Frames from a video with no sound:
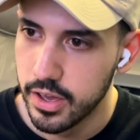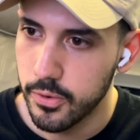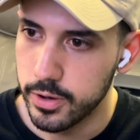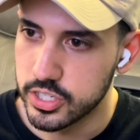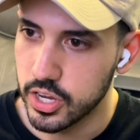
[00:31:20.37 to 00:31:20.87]

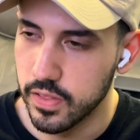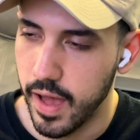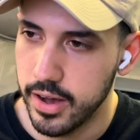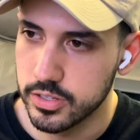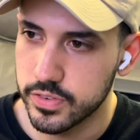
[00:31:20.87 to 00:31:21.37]
which
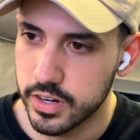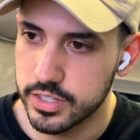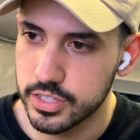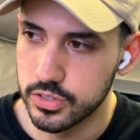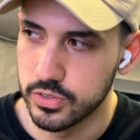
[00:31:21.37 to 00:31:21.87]
allows for
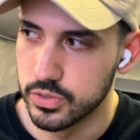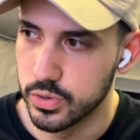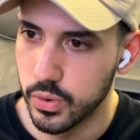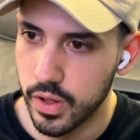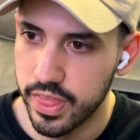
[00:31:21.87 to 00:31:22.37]
us
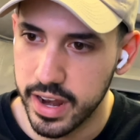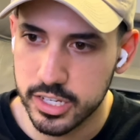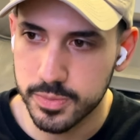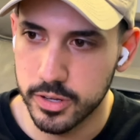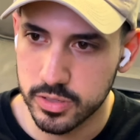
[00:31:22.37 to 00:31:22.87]
to then
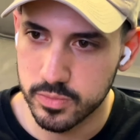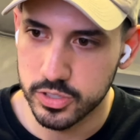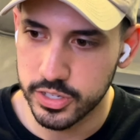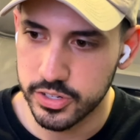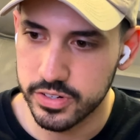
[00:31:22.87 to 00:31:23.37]
expose some
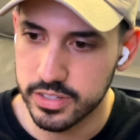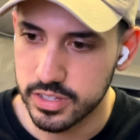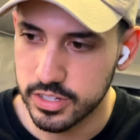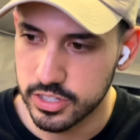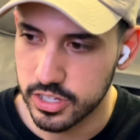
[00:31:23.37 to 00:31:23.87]
secrets
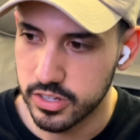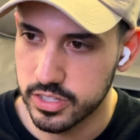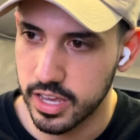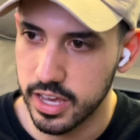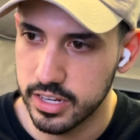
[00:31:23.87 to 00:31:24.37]
as she goes
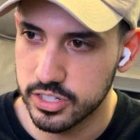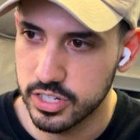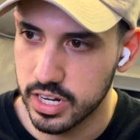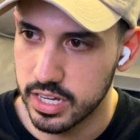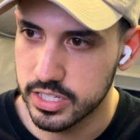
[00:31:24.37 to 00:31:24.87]
ahead and she
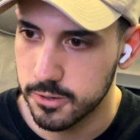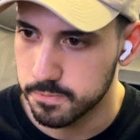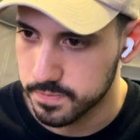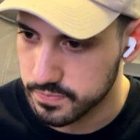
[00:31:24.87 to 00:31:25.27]
does it,